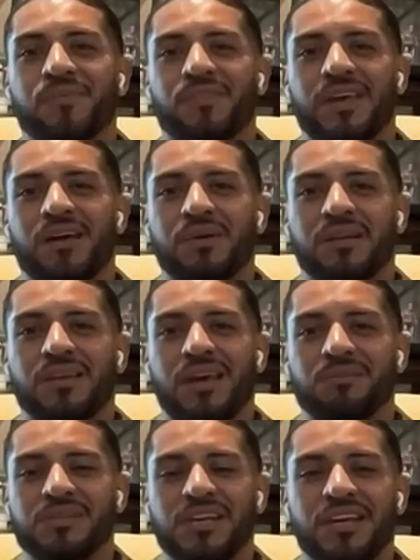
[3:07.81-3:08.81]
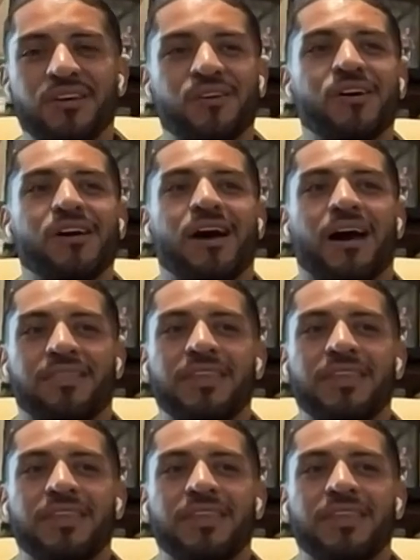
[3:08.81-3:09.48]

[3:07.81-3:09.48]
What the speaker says: thing about the MCU, I